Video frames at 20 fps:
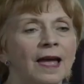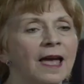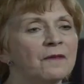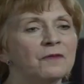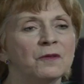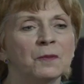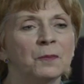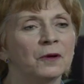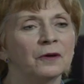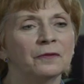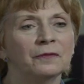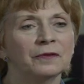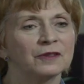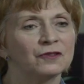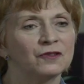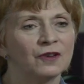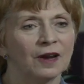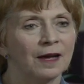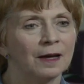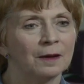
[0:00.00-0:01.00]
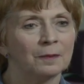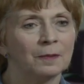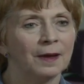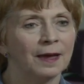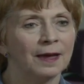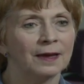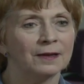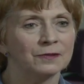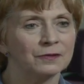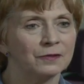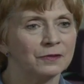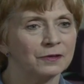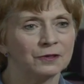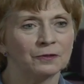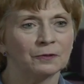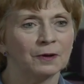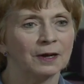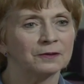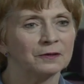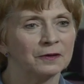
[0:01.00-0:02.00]
have the perfect job as the
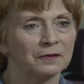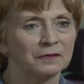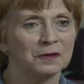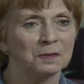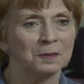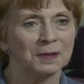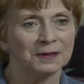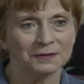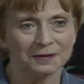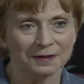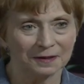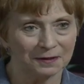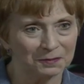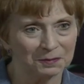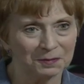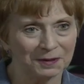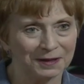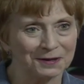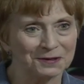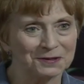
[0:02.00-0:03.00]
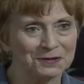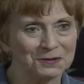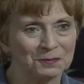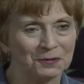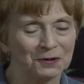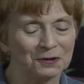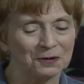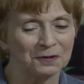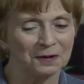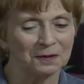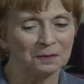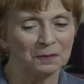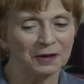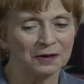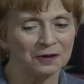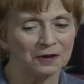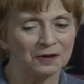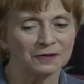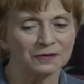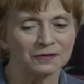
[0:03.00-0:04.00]
director of the Mental Health Players program,
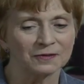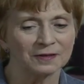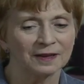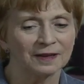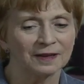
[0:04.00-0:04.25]
because